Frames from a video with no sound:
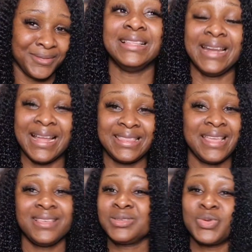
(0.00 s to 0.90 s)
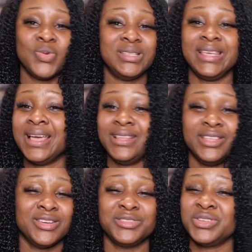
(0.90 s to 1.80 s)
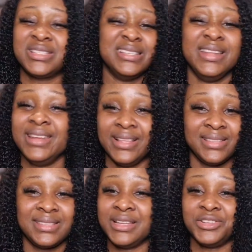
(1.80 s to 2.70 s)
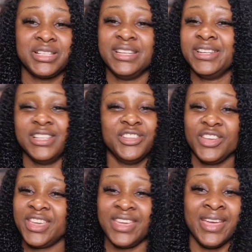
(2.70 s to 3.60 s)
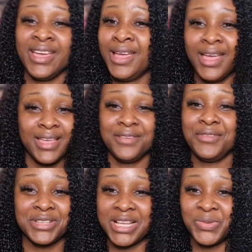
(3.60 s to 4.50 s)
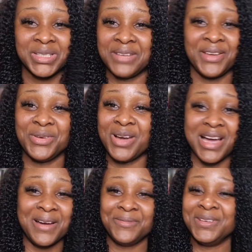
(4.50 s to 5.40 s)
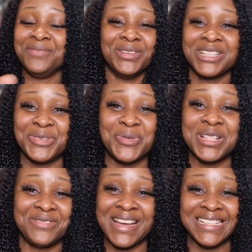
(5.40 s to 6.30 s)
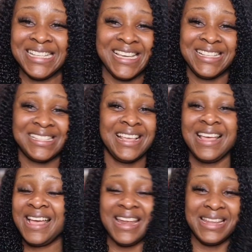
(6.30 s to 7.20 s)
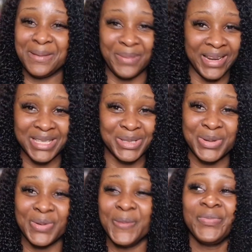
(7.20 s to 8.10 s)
There are things schools here, they're just lenient. They're just lenient, they don't care. Give your child whatever you have, give your child whatever it is, and let them bring it to school.